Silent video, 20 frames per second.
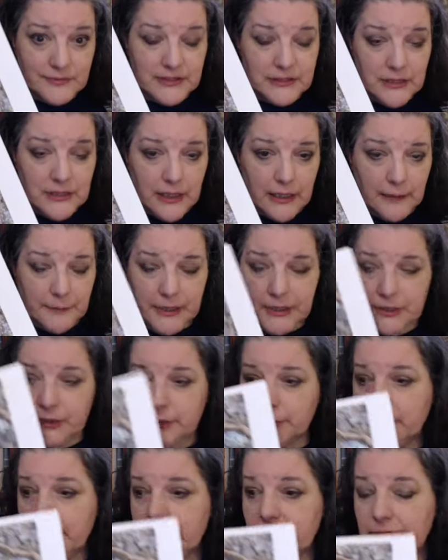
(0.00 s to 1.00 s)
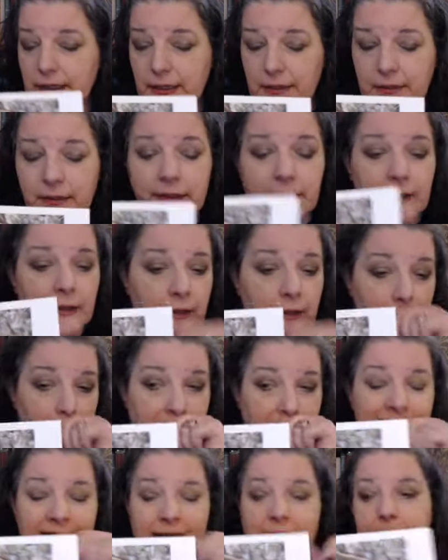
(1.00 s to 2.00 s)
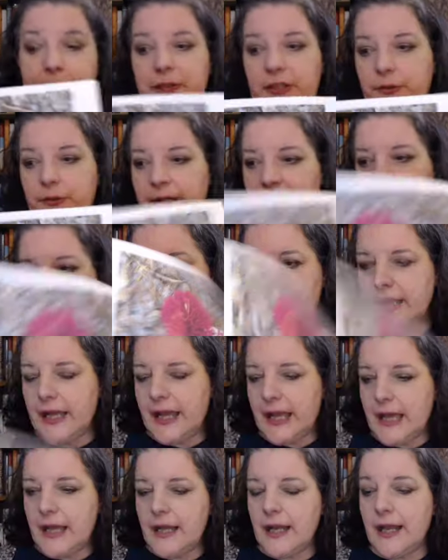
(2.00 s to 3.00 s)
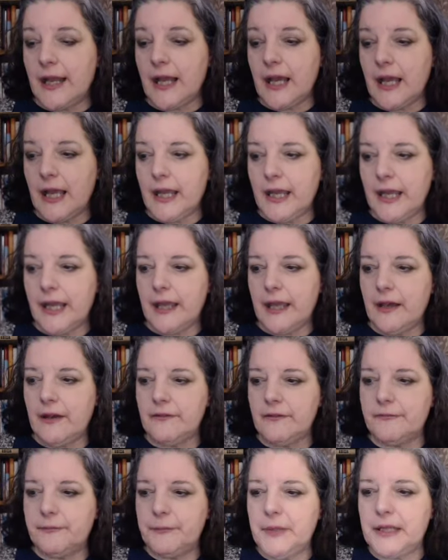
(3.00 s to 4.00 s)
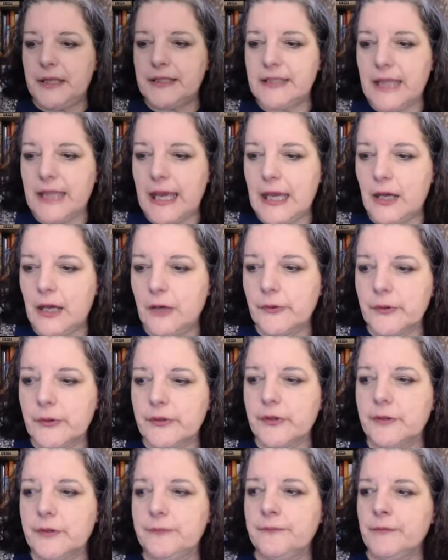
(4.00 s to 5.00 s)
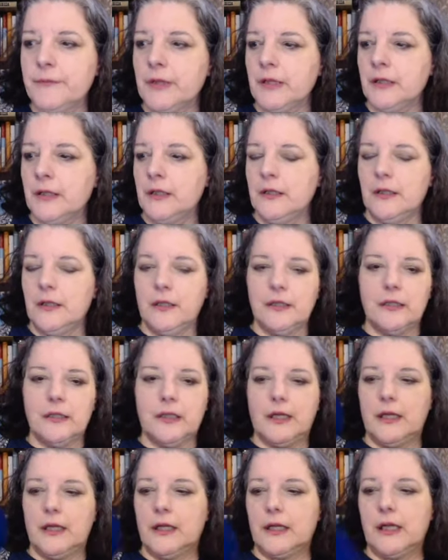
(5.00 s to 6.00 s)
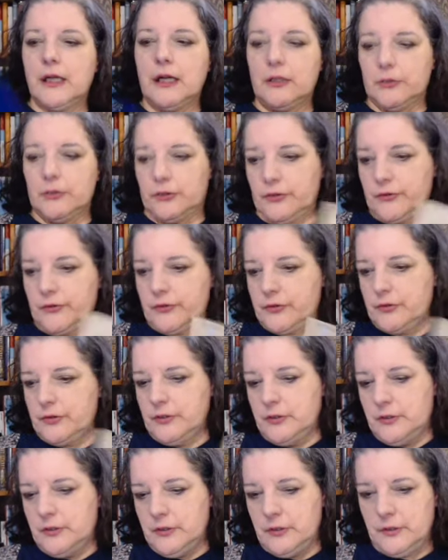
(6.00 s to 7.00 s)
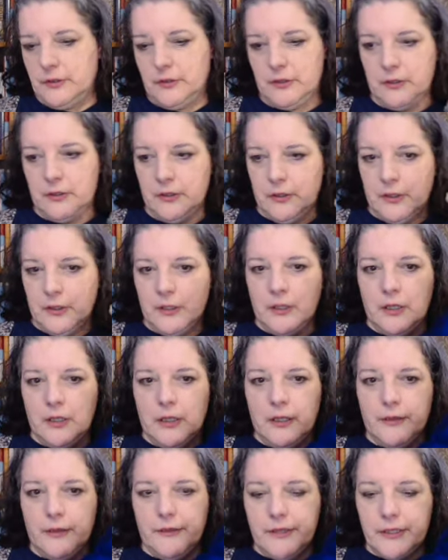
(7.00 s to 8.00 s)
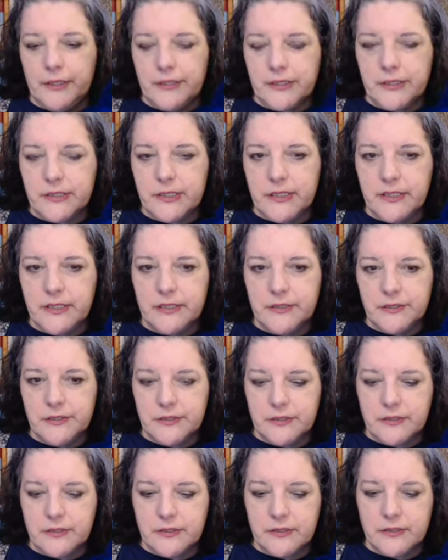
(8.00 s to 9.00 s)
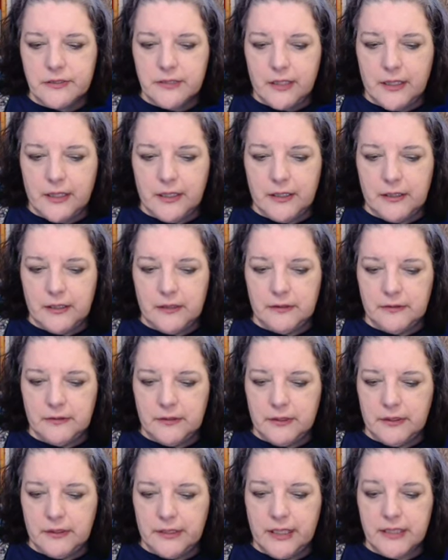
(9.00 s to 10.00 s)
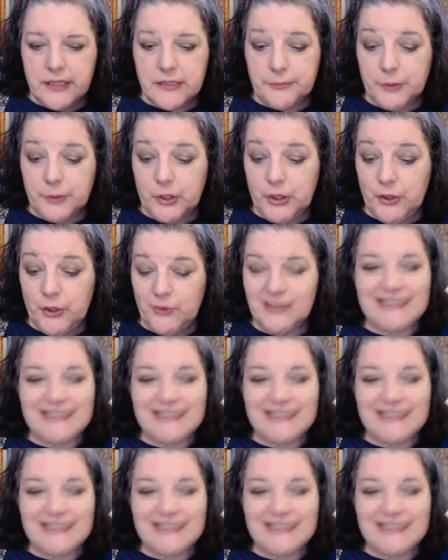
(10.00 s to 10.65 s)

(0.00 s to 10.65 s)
I'll be doing the hat, and I have picked out colors. This is a nice blue,